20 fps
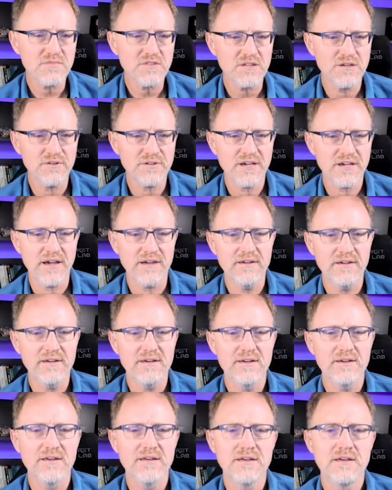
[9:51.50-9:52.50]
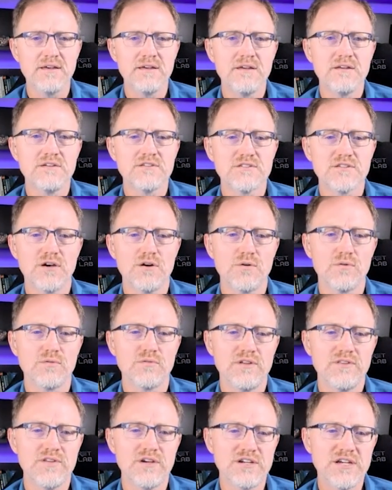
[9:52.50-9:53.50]
Okay. So,
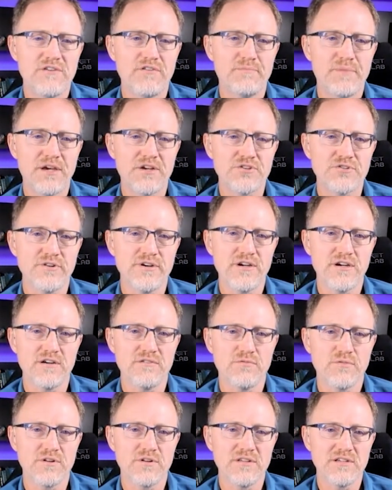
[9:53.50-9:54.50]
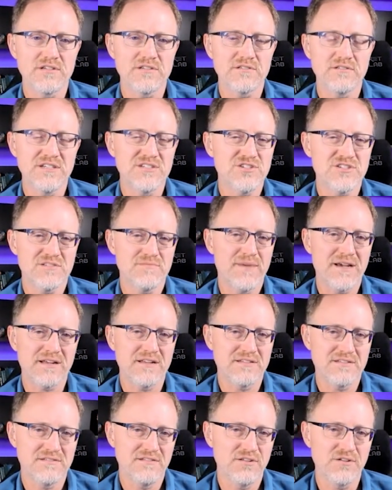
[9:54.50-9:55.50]
and they have a picture here of one of these. It's just like
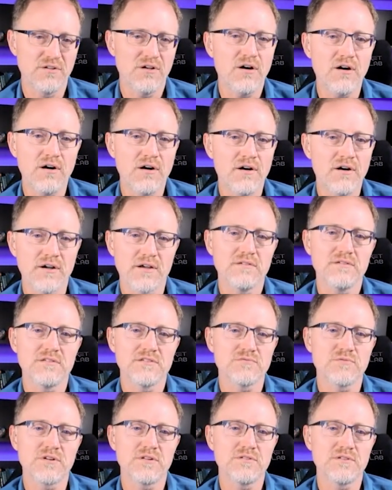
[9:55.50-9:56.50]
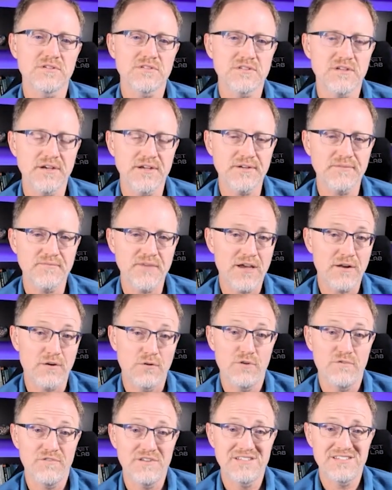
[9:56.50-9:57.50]
a little hog, is what it looks like. I don't
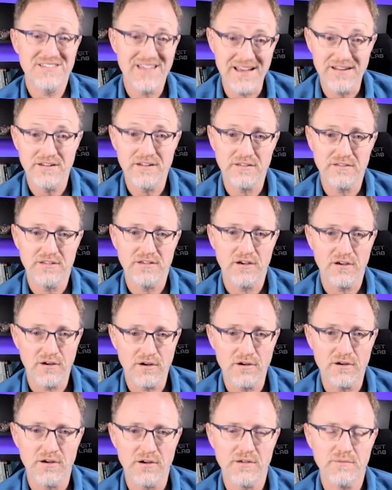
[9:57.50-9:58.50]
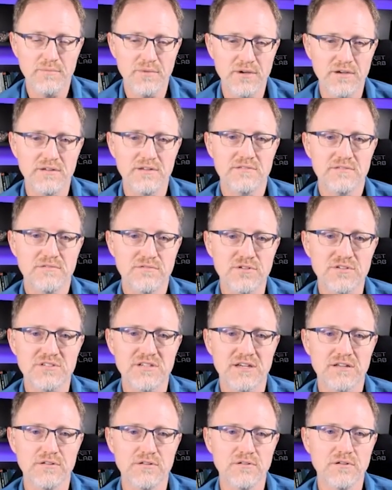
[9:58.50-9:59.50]
know if it's technically a hog, but it looks
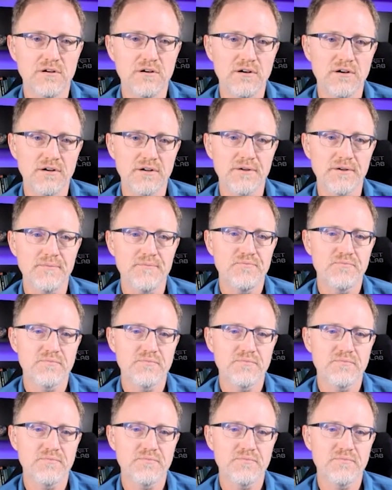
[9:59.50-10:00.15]
like a little hog.